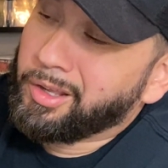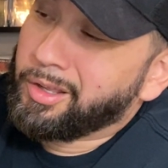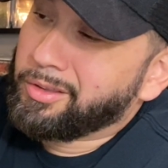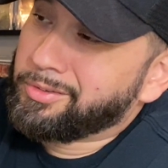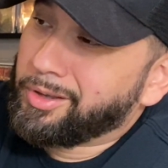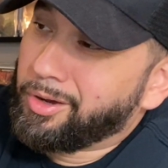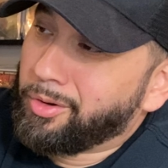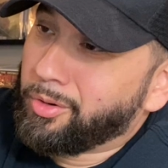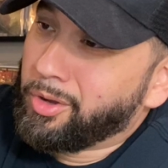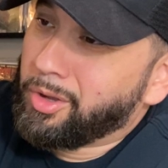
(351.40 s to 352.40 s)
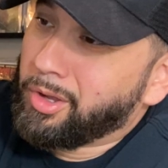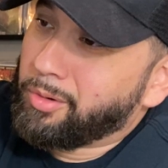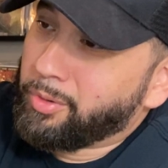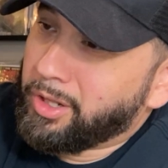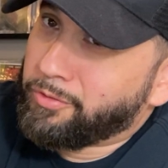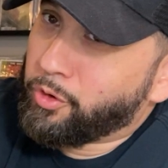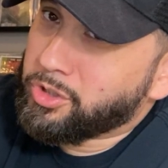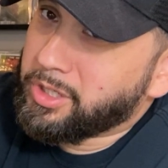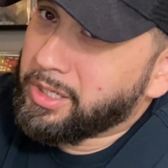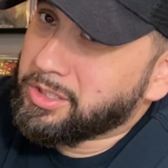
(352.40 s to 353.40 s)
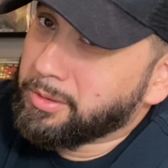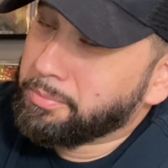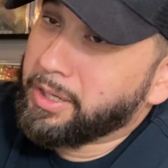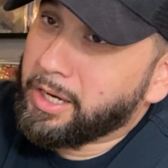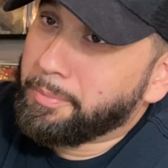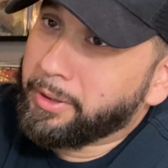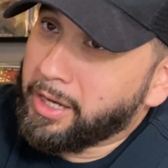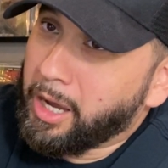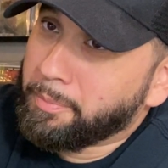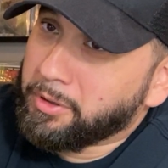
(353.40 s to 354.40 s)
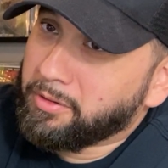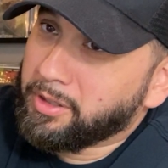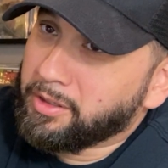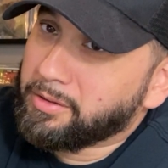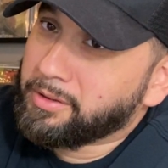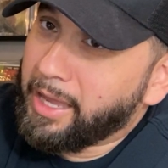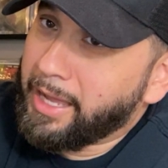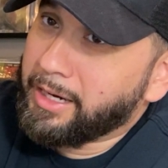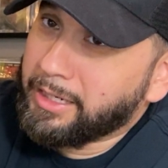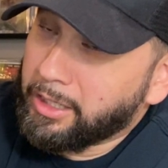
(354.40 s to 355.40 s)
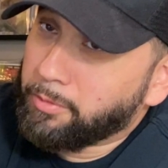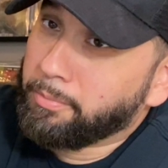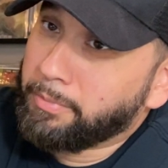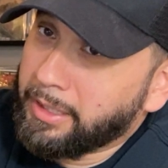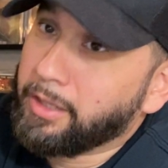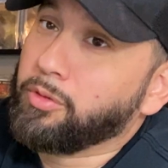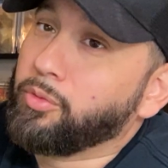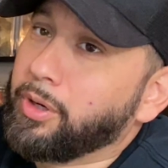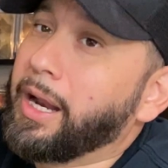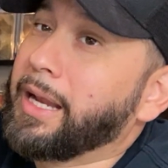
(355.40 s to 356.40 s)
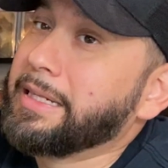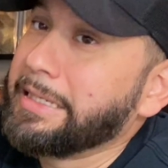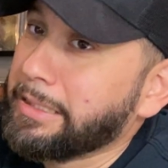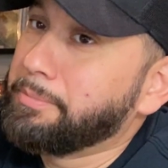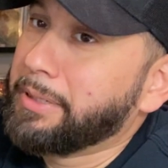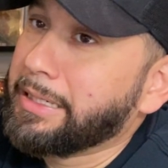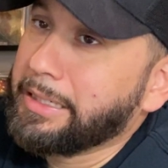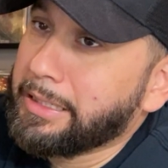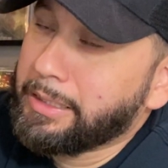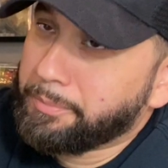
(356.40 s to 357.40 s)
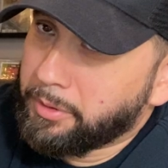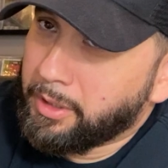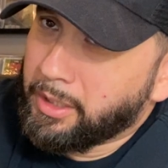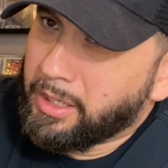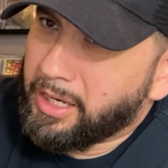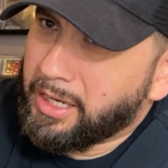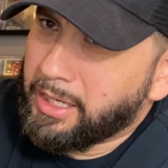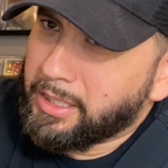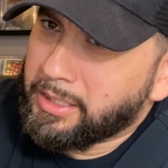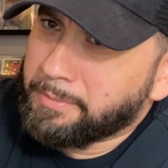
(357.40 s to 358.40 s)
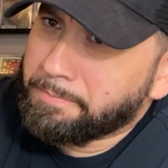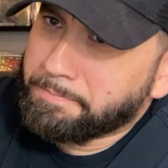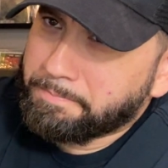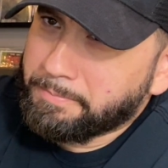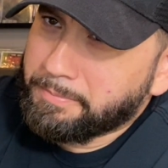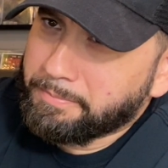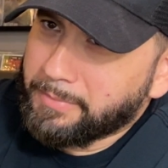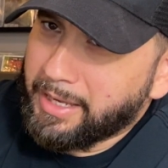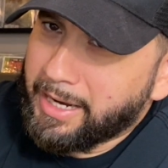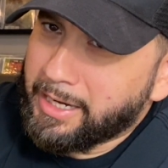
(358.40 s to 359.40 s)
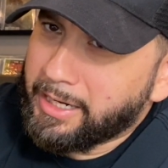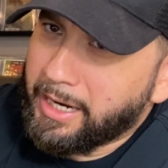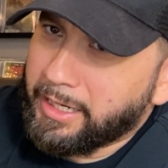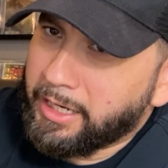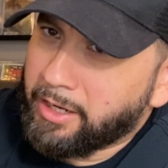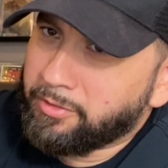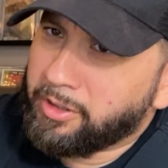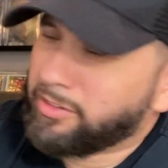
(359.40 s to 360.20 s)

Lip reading: So really fortunate to pick up a copy of this at a near mint when I did pick it up, and got a 9.8 of it.